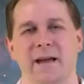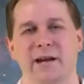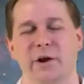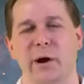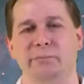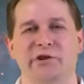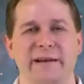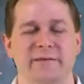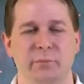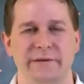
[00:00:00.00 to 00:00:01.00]
Hello, I'm
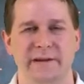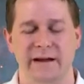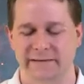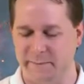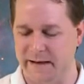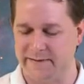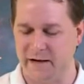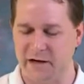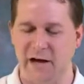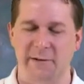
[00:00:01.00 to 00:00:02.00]
Jason with
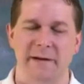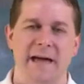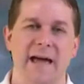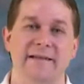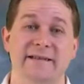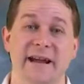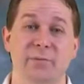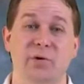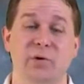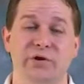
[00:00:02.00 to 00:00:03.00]
ScienceAndMath.com, and
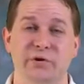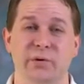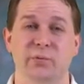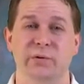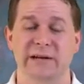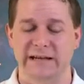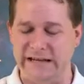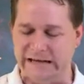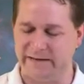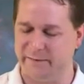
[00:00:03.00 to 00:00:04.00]
today we're going to do a really
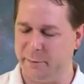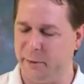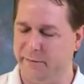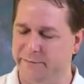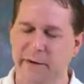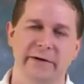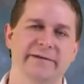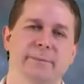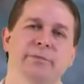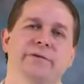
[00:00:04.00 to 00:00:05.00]
neat experiment, very
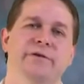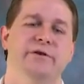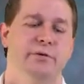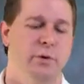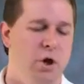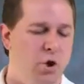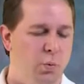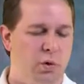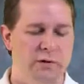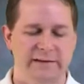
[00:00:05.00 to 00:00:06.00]
simple to do.
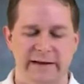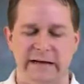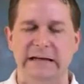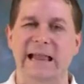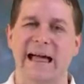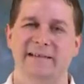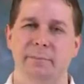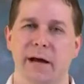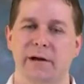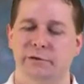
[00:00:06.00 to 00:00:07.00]
We're going to take a glass
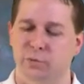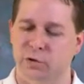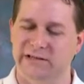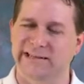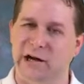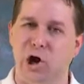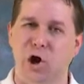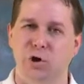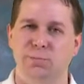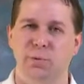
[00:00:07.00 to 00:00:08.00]
bottle, we're going to take a
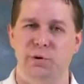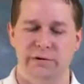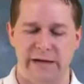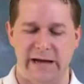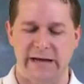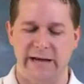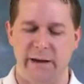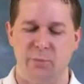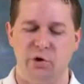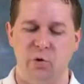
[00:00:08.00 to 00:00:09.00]
hard-boiled egg,
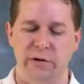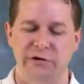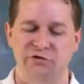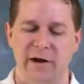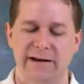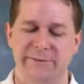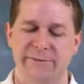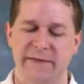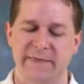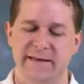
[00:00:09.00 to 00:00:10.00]
and we're going to try to
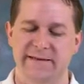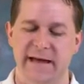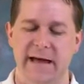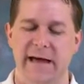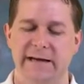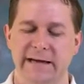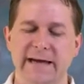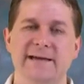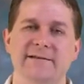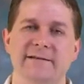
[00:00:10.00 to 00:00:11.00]
fit this egg
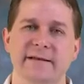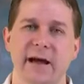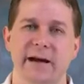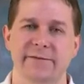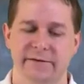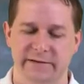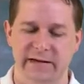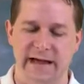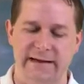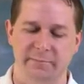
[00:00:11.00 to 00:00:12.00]
inside of this
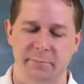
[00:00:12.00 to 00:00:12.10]
glass